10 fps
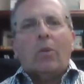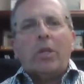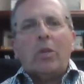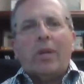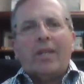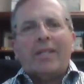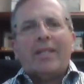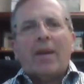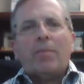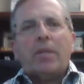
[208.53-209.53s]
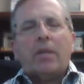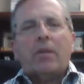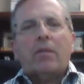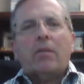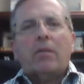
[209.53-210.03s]
when you exempt
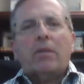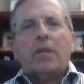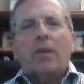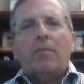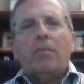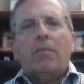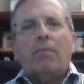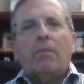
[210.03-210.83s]
some